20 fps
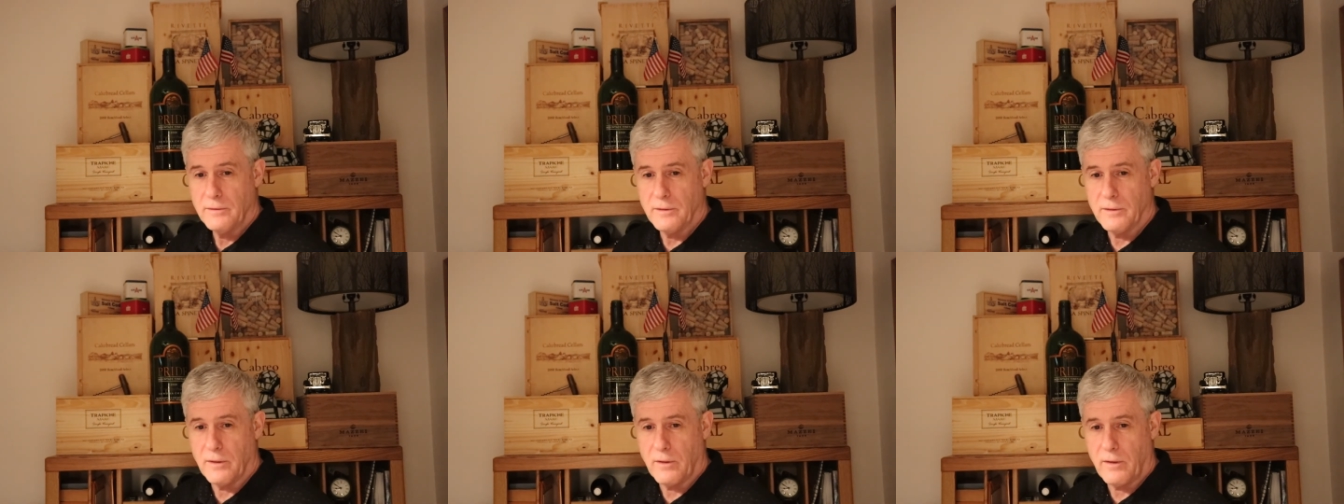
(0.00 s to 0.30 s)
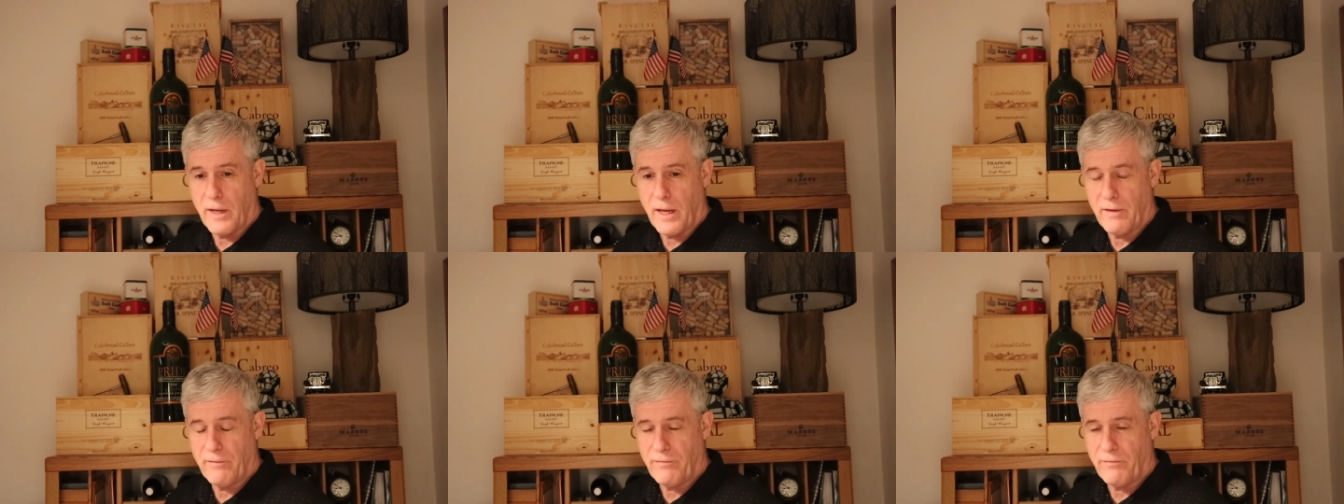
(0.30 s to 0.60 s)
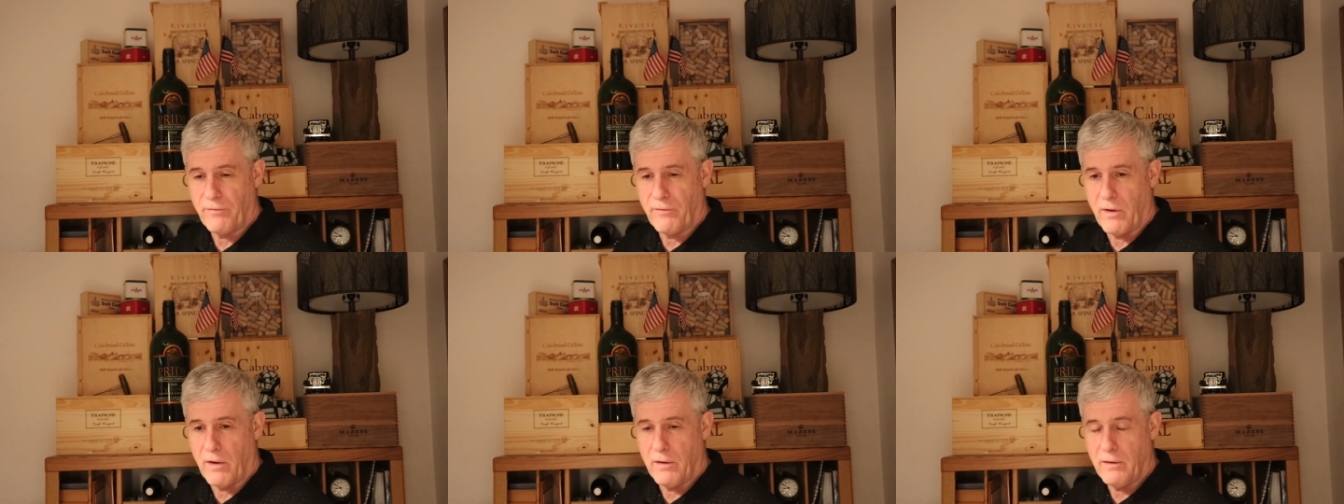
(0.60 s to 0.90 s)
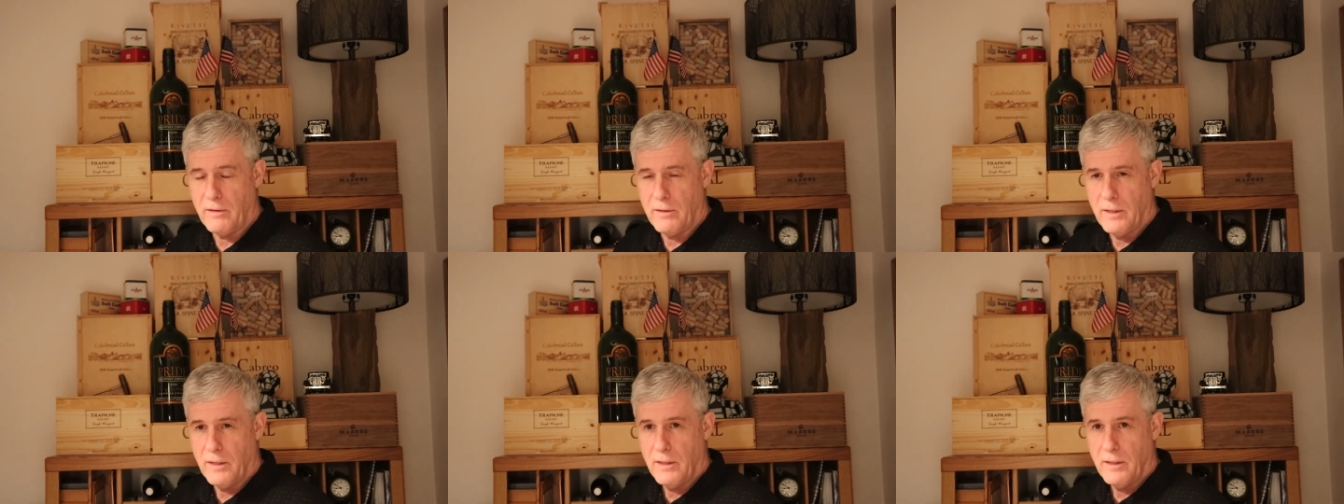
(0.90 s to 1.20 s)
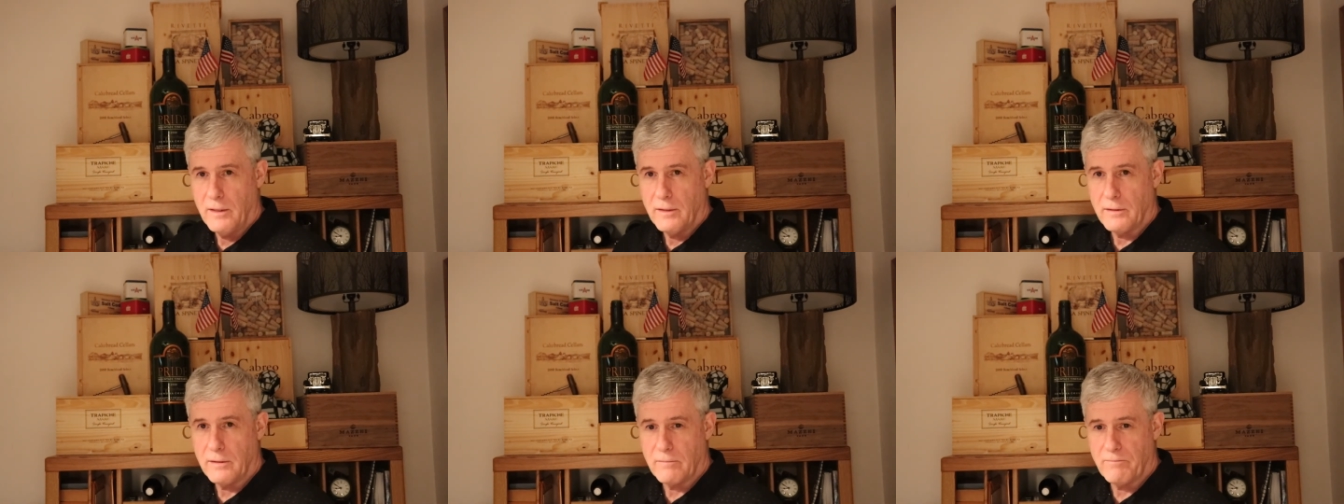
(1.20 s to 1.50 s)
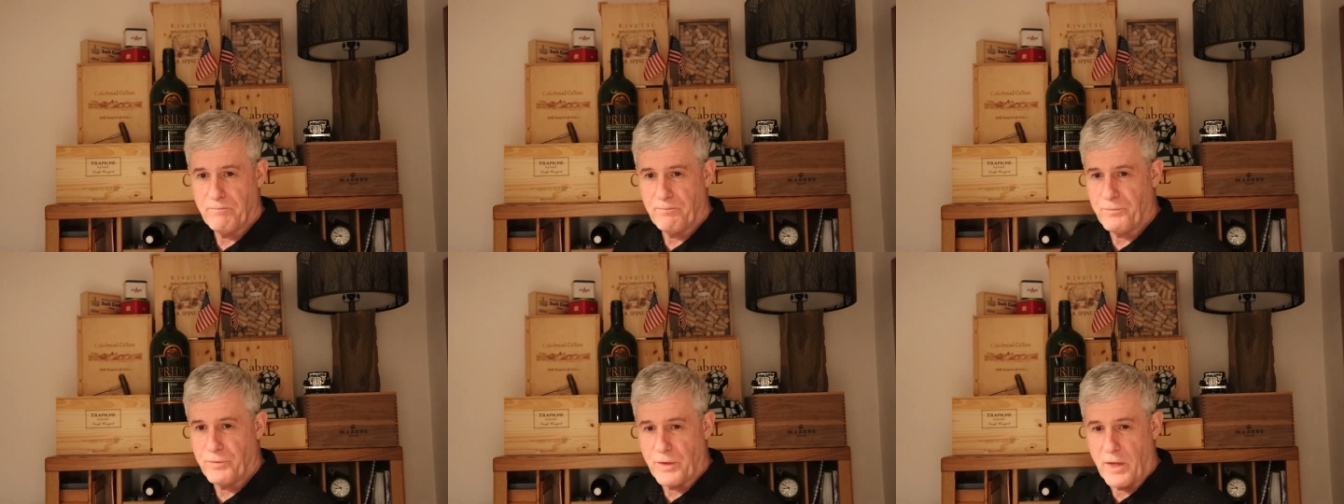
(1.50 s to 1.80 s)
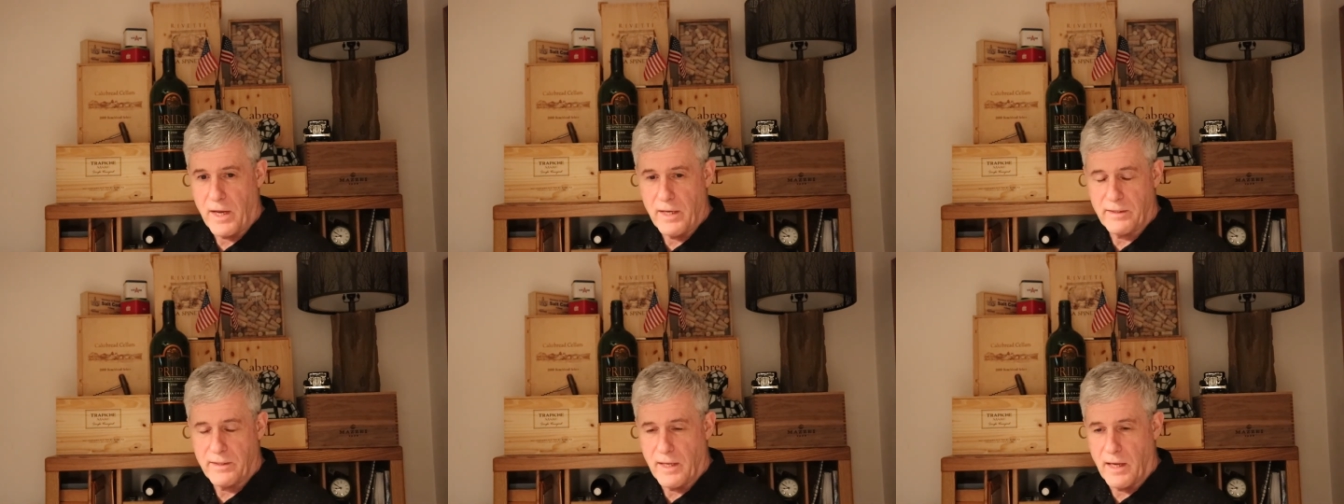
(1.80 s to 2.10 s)
You know, have fun,
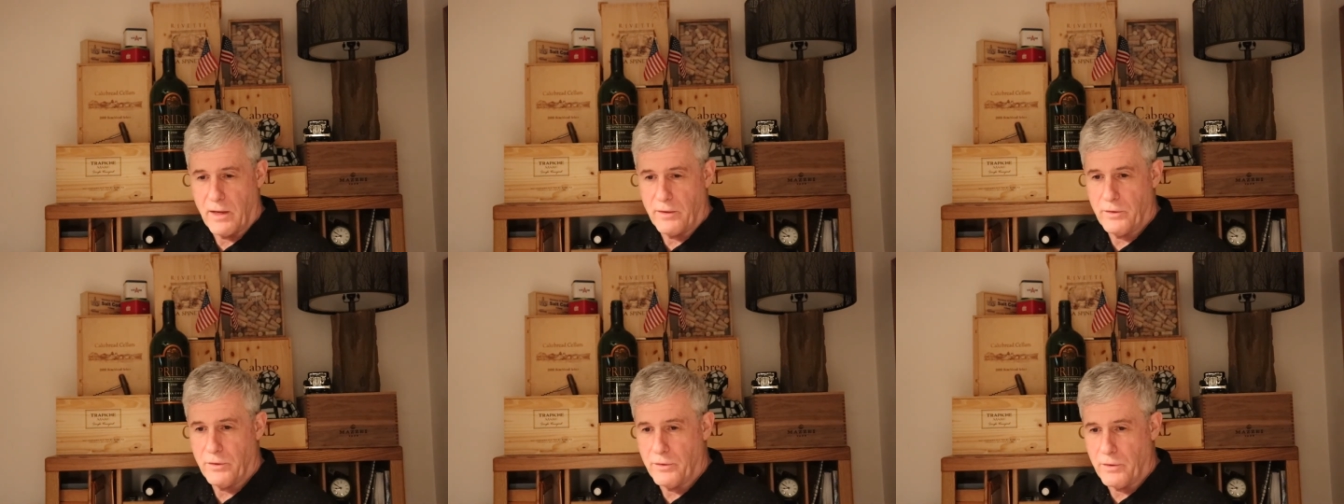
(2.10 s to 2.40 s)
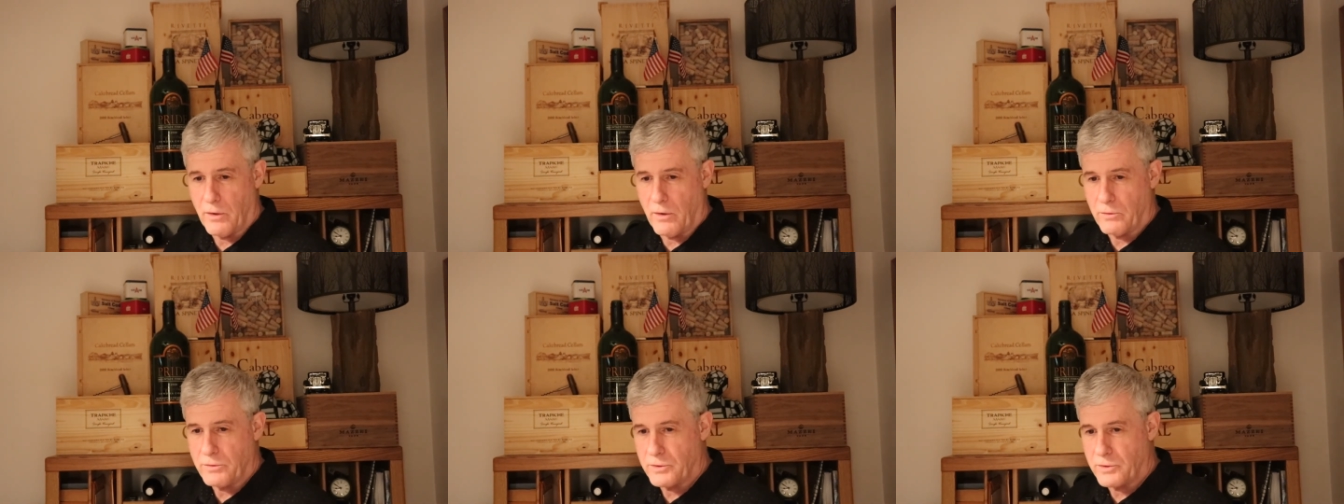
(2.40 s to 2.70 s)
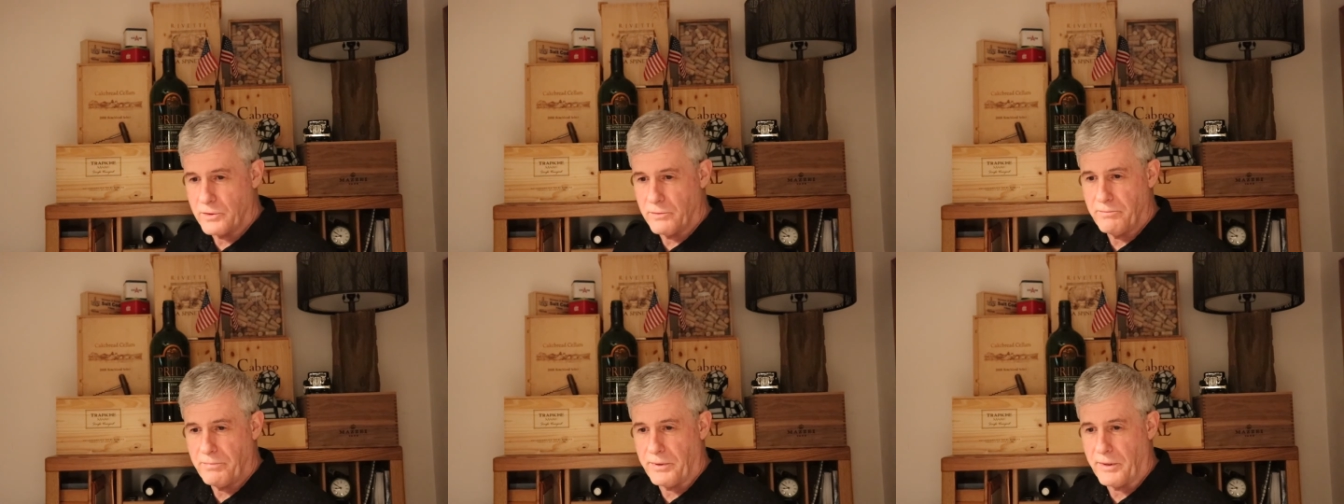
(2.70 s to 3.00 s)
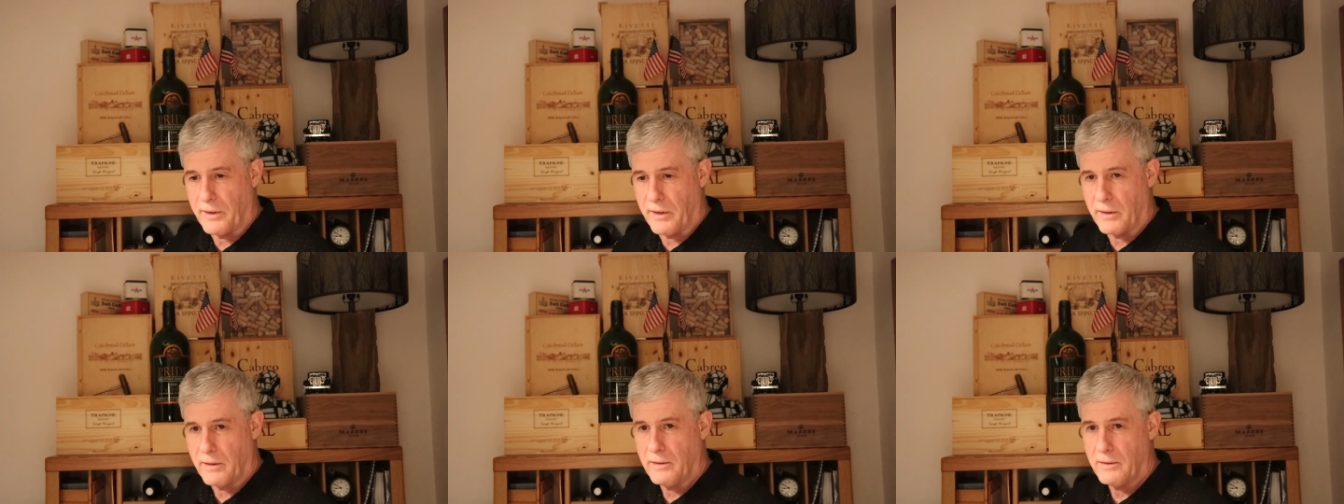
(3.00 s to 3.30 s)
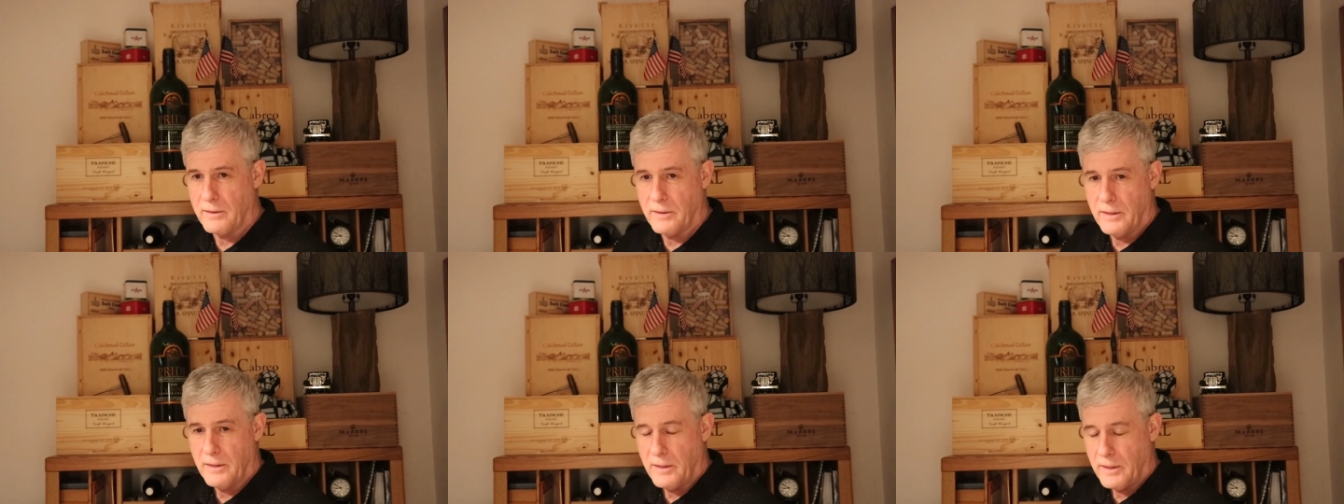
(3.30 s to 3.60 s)
take down your notes, compare,